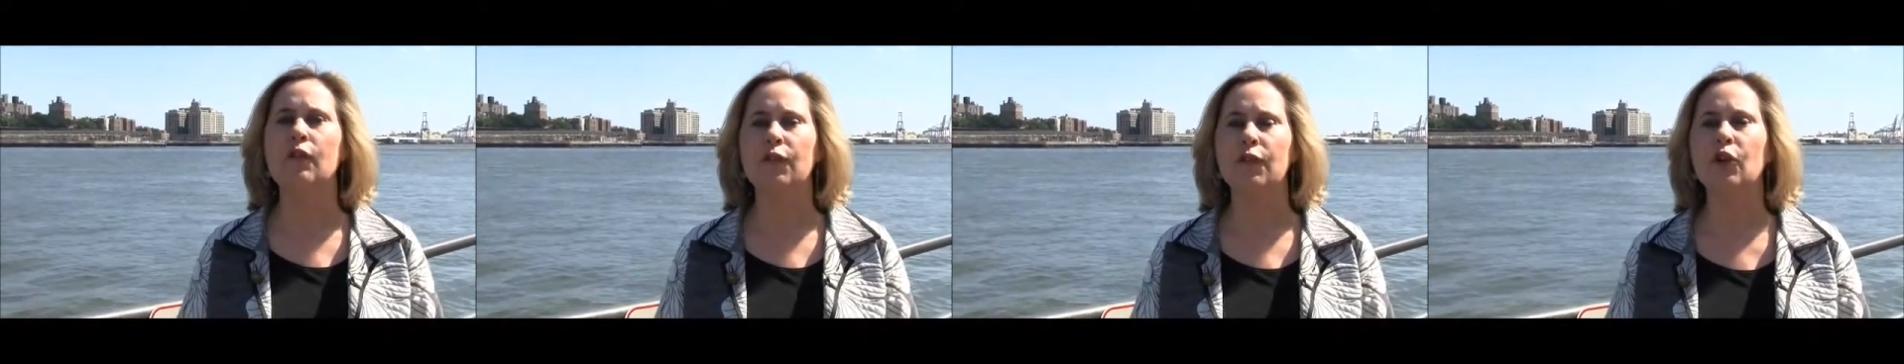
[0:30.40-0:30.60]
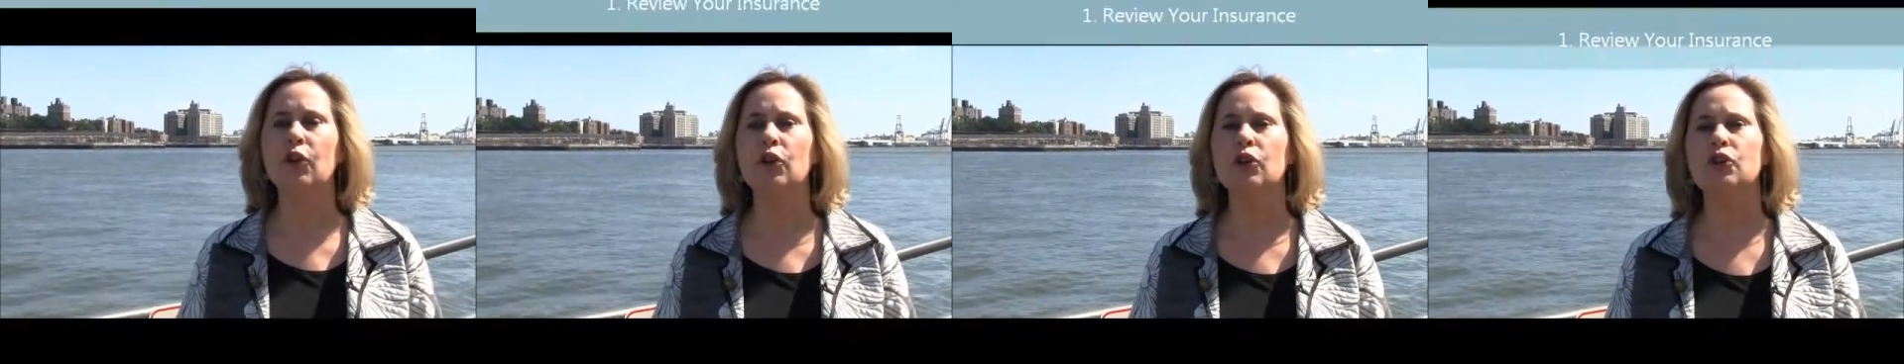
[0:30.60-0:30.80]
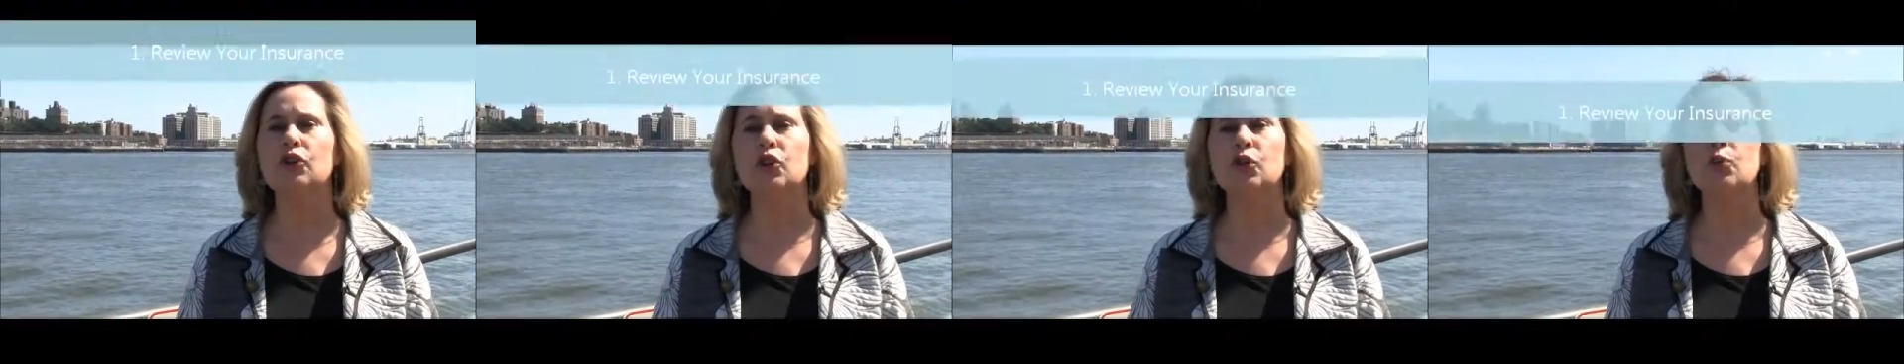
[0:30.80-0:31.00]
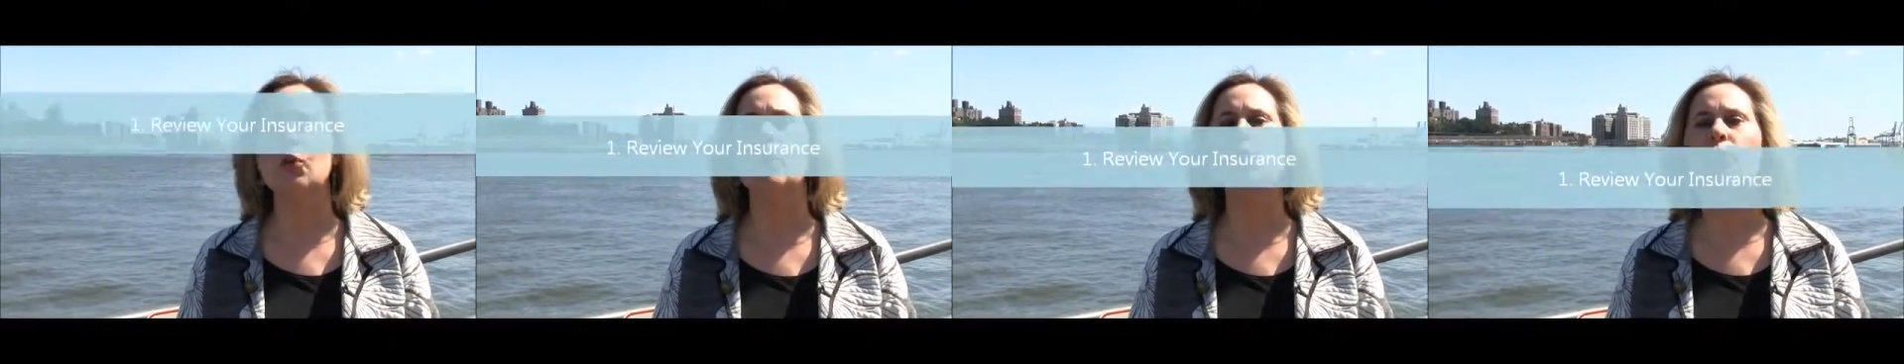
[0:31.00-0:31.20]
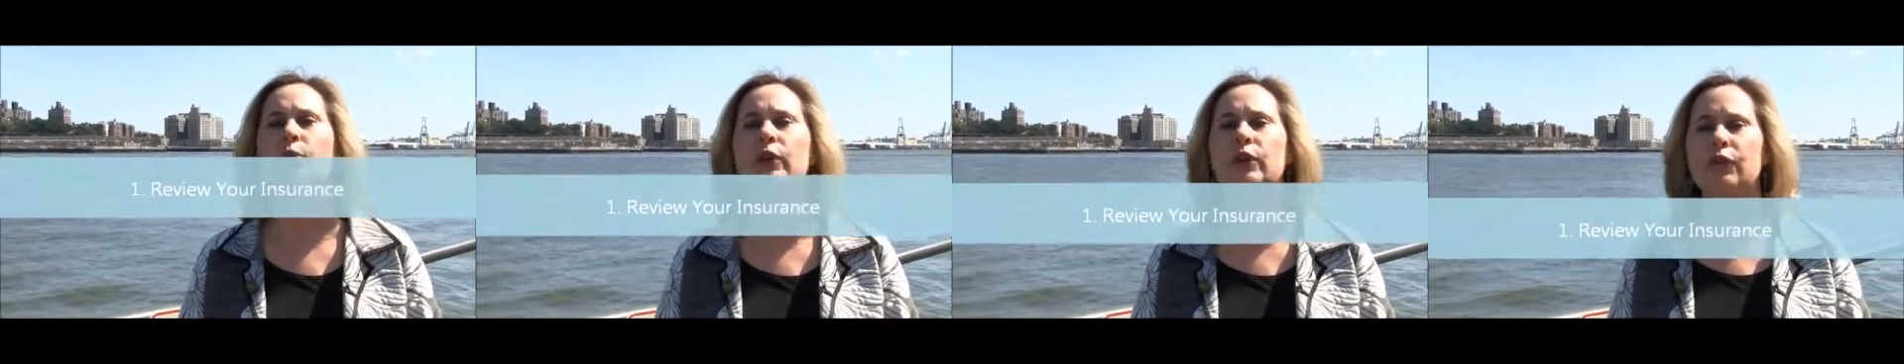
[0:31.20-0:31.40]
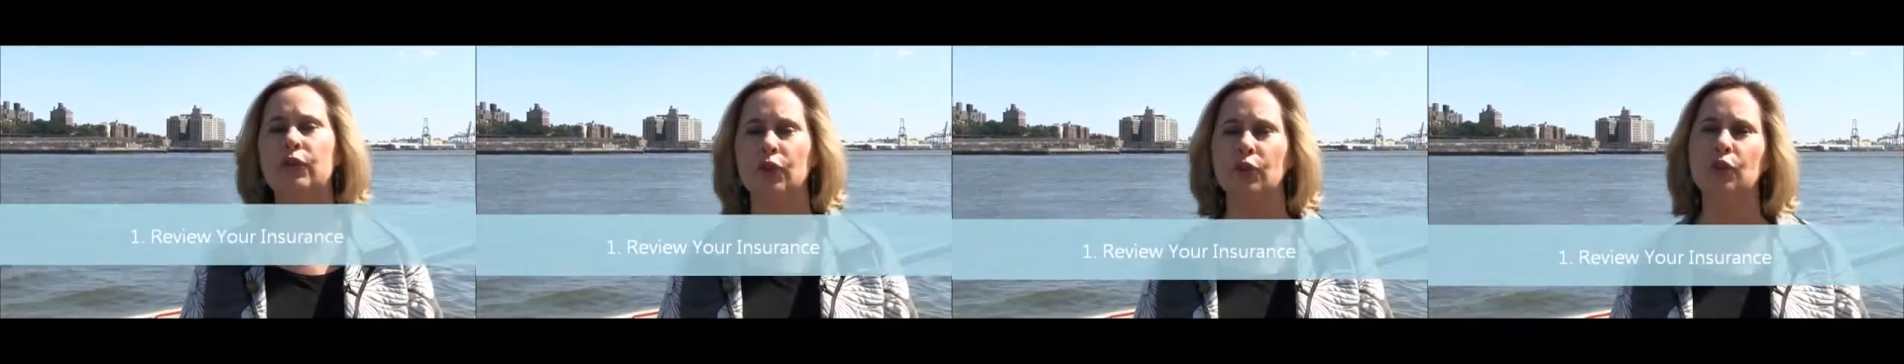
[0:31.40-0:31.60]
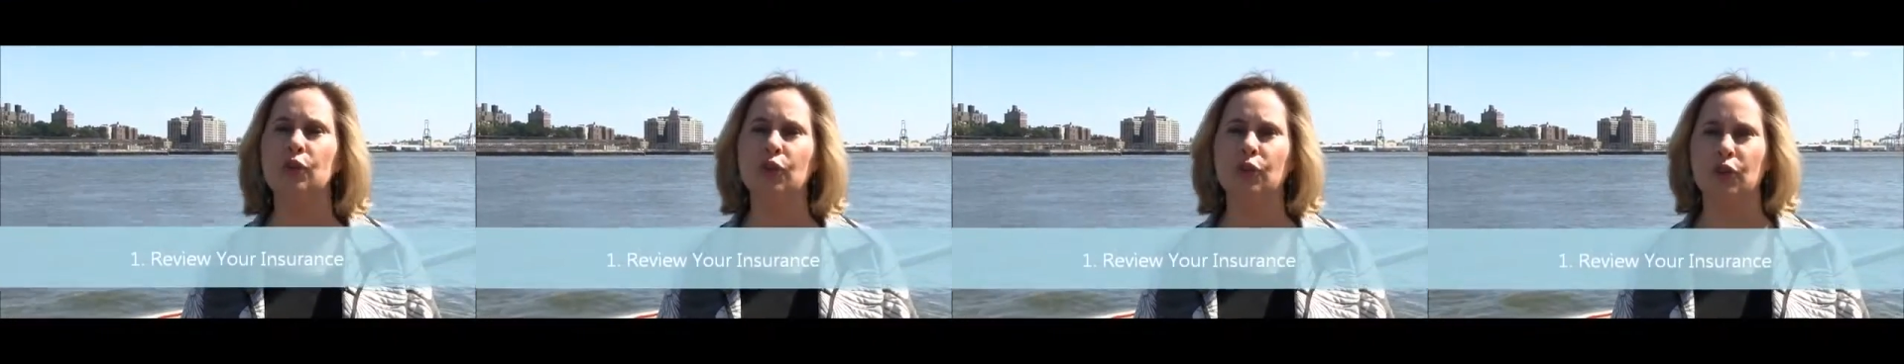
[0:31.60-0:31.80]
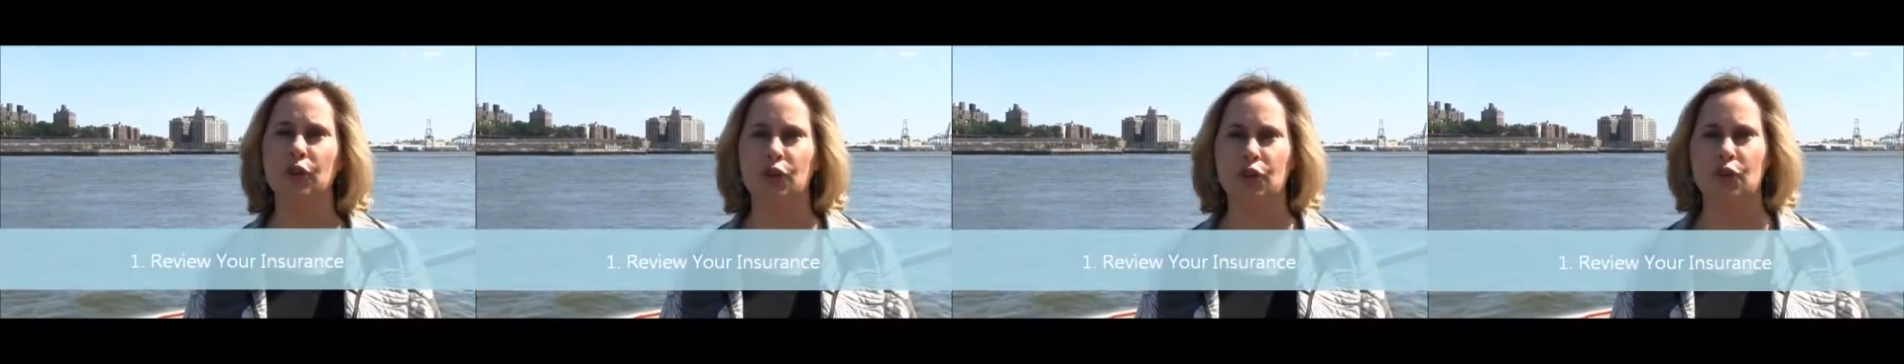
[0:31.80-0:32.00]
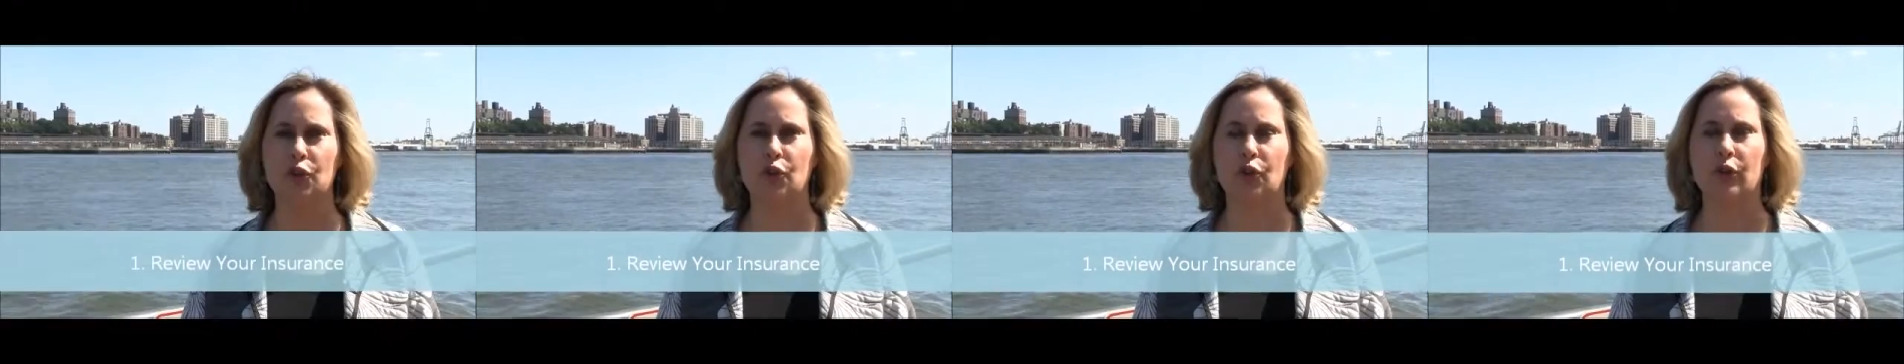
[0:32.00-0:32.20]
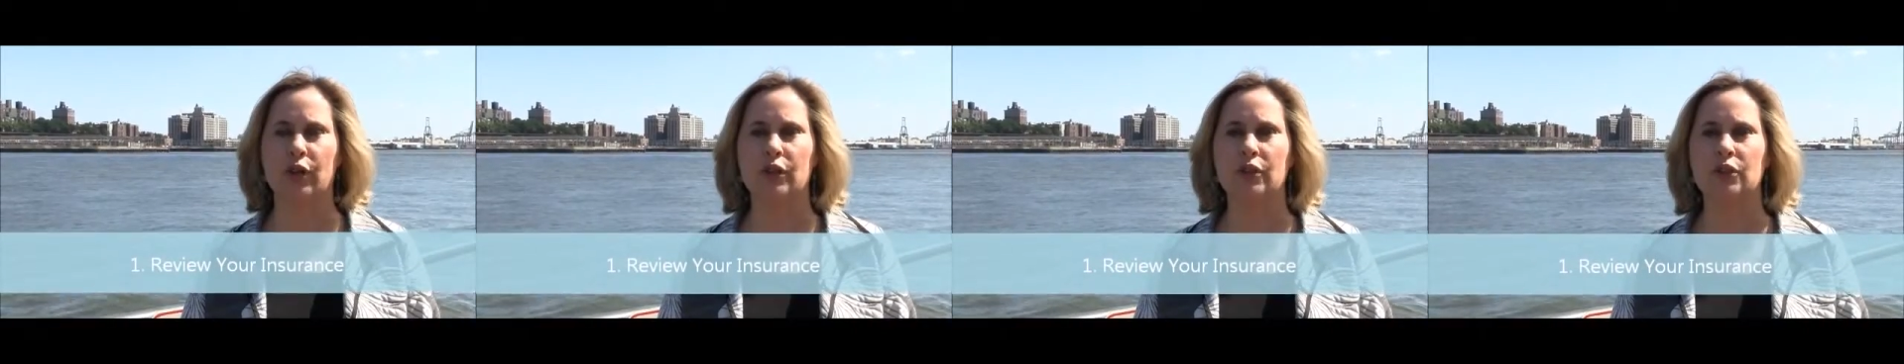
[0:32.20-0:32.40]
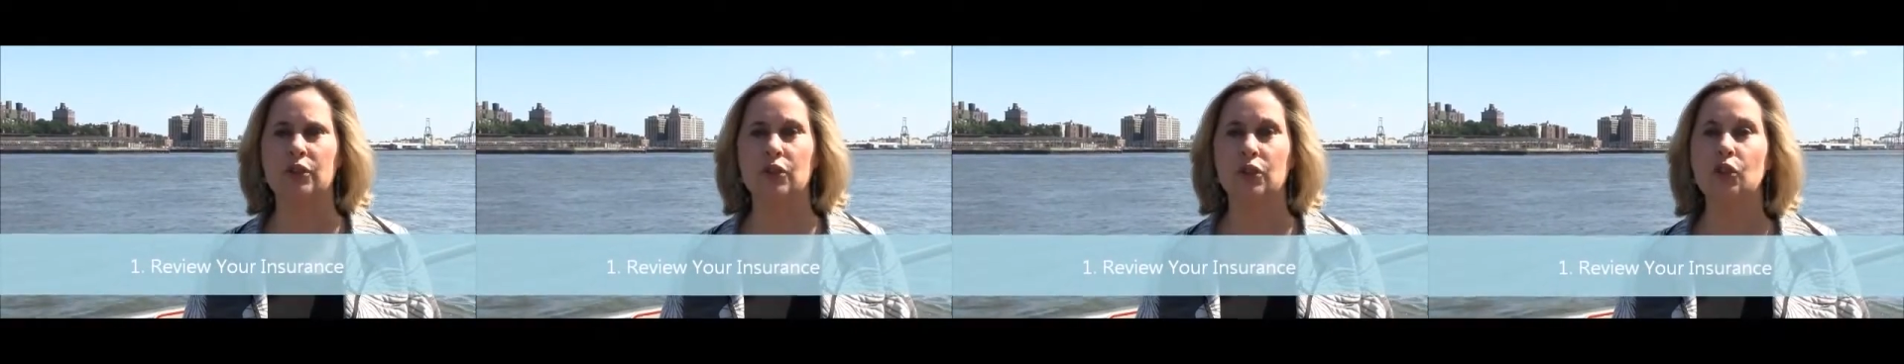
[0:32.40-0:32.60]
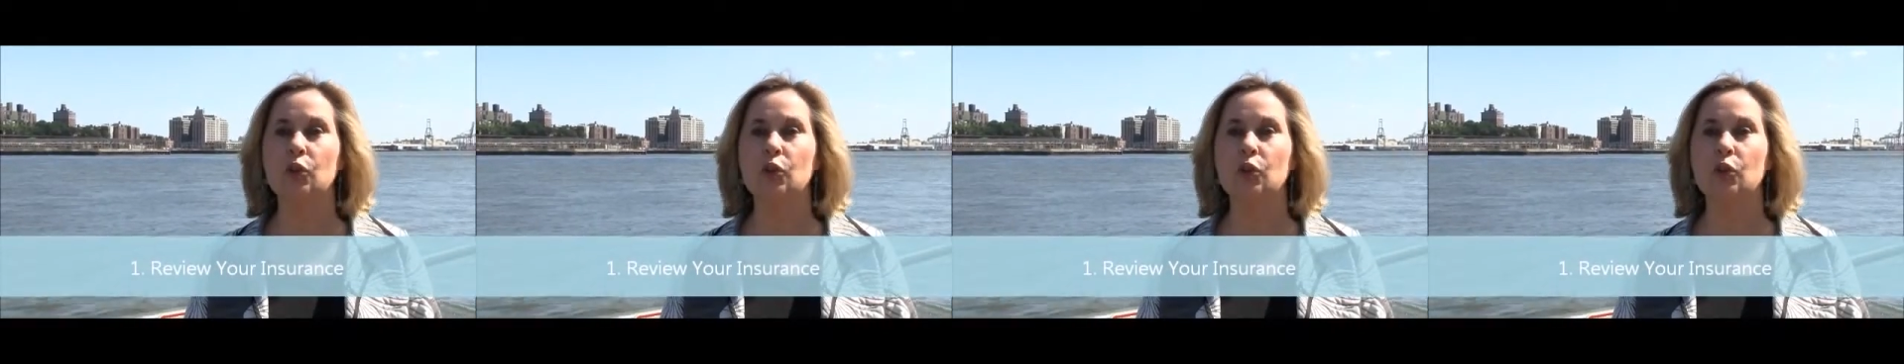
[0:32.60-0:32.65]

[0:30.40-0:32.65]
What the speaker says: First, you want to review your insurance.